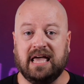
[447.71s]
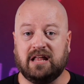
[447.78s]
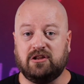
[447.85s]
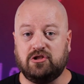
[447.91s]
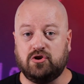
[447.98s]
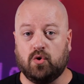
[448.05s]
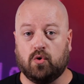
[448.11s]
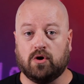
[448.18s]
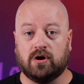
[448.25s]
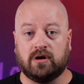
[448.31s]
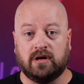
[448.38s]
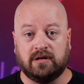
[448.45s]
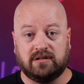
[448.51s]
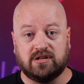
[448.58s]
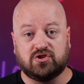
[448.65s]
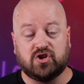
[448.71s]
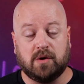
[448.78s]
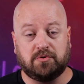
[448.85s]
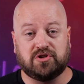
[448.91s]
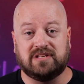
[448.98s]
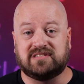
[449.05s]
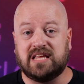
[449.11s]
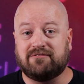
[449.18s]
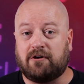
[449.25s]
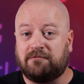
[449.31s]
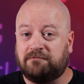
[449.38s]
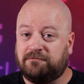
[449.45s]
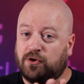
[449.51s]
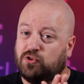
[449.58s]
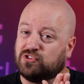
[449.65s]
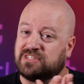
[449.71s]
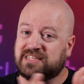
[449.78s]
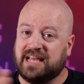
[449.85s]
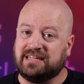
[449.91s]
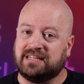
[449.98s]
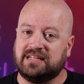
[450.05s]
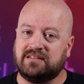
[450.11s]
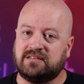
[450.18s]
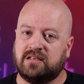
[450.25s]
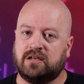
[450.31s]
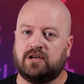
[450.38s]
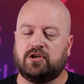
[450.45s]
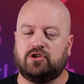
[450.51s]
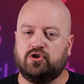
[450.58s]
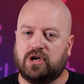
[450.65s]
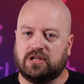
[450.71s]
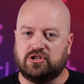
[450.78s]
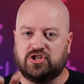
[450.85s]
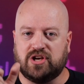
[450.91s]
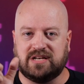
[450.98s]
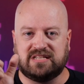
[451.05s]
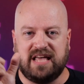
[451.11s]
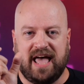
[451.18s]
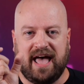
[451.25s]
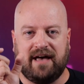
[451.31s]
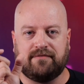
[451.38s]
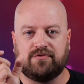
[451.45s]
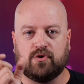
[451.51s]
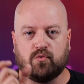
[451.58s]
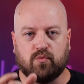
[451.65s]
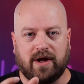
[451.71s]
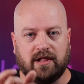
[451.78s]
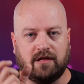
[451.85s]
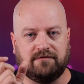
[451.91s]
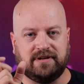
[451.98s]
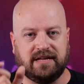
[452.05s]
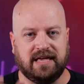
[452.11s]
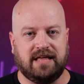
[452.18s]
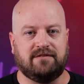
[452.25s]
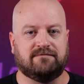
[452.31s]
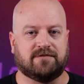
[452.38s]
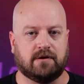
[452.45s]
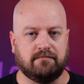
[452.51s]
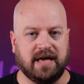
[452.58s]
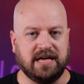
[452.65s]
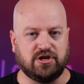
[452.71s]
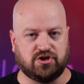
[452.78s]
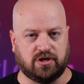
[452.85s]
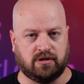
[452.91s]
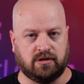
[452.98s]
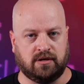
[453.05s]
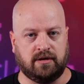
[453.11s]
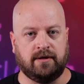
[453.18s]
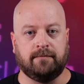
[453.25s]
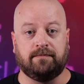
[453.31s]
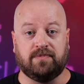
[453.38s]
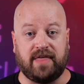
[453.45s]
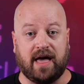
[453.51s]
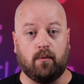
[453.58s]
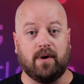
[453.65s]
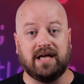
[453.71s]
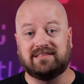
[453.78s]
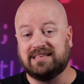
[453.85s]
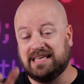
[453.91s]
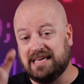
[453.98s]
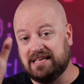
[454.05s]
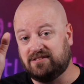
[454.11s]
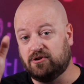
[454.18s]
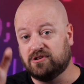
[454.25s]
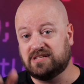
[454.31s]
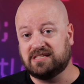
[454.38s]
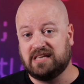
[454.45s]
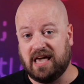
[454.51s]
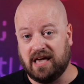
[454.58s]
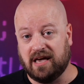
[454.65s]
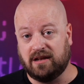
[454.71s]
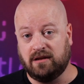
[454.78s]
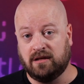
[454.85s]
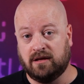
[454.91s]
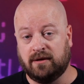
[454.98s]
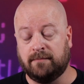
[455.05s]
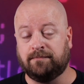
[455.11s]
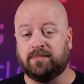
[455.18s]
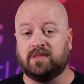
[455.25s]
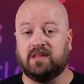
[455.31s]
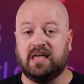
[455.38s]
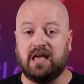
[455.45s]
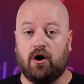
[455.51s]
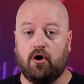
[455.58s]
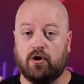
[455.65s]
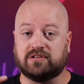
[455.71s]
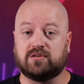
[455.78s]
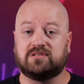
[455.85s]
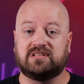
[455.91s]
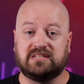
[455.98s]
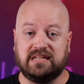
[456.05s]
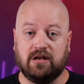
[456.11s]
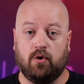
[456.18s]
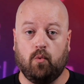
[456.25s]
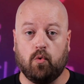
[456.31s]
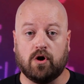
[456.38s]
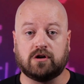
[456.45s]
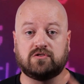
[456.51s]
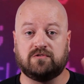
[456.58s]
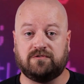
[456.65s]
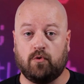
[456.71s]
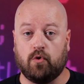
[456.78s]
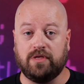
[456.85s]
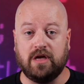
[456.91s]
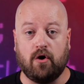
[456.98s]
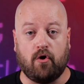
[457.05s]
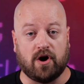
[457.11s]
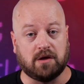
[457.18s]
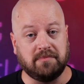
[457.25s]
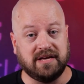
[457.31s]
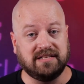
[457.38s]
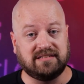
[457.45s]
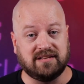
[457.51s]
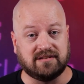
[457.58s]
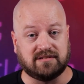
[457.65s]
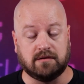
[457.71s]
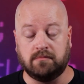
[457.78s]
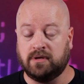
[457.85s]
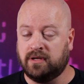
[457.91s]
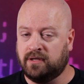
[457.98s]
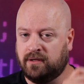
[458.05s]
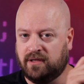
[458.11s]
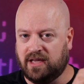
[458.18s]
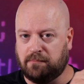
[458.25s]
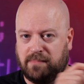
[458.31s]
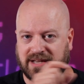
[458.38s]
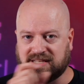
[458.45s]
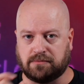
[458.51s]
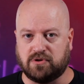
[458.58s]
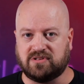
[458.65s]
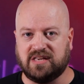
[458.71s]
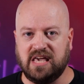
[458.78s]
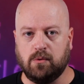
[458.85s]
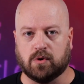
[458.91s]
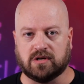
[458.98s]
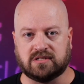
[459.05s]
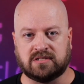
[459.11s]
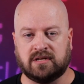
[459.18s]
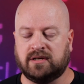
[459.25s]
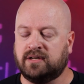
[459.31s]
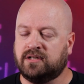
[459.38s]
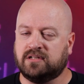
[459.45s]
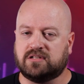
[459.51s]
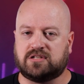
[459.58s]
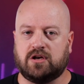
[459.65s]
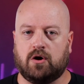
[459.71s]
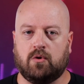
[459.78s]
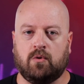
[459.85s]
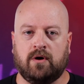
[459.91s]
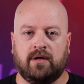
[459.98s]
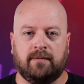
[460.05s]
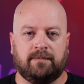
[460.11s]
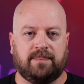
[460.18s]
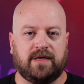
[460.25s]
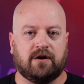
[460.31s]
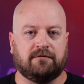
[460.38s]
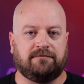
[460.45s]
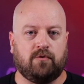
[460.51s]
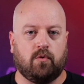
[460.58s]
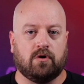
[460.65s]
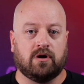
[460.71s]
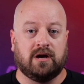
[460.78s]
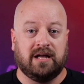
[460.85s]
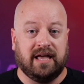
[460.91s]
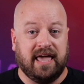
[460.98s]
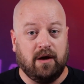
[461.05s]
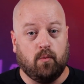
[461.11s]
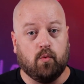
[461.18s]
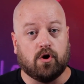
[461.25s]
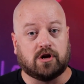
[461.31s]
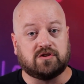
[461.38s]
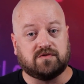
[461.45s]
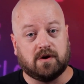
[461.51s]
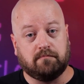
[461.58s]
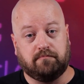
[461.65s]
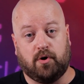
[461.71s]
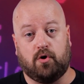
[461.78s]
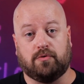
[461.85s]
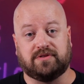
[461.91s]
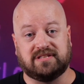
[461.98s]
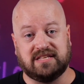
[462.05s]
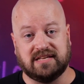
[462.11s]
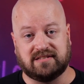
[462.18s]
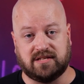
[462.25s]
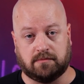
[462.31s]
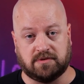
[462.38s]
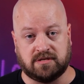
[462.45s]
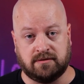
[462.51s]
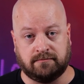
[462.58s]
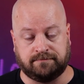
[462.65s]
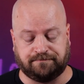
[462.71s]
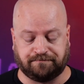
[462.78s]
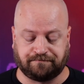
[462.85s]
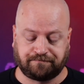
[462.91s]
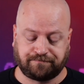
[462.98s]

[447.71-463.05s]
in your description. Instead of a full sentence, you can just have the relevant information. That way, it's easier to scan it also still works for the automated system. It picks up those keywords. So therefore, it works for both systems.